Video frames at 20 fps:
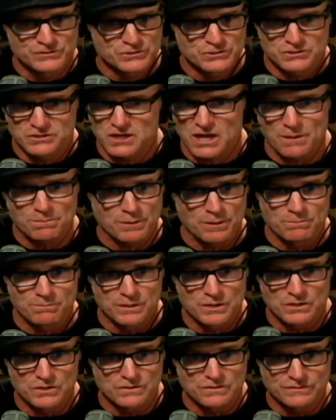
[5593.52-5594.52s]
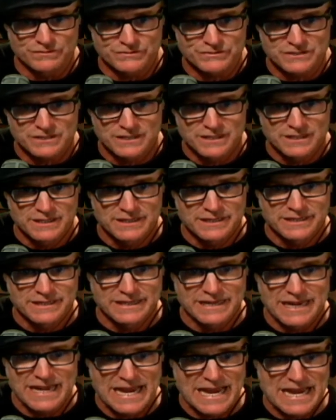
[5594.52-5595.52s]
couple moves,
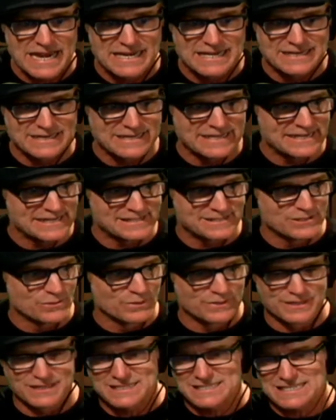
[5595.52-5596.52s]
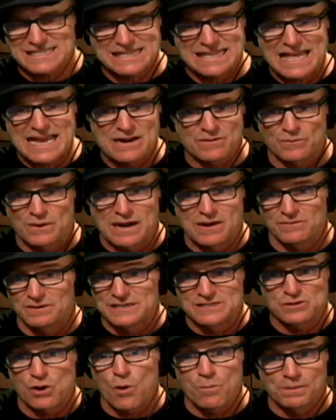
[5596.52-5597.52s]
and he's doing this slant route, and
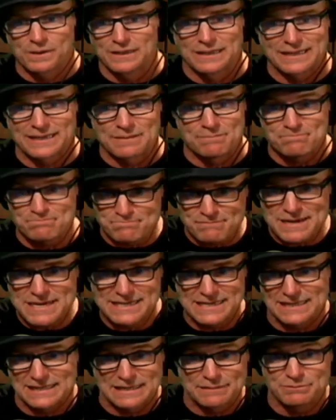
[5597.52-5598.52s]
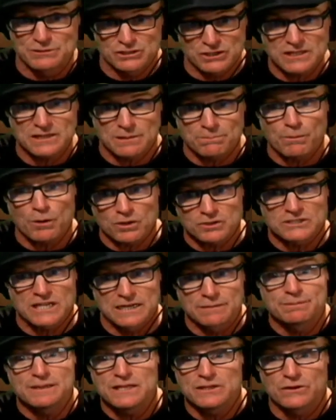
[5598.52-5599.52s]
he's open like immediately. But the ball's got
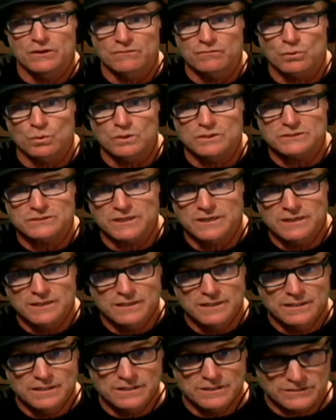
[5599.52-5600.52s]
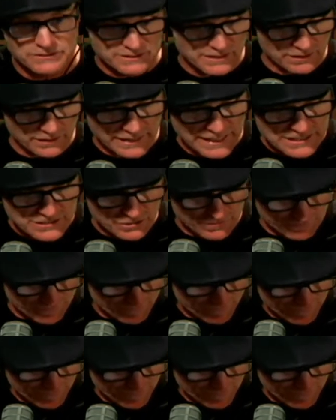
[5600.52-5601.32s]
to be there, of course, because they'll catch him.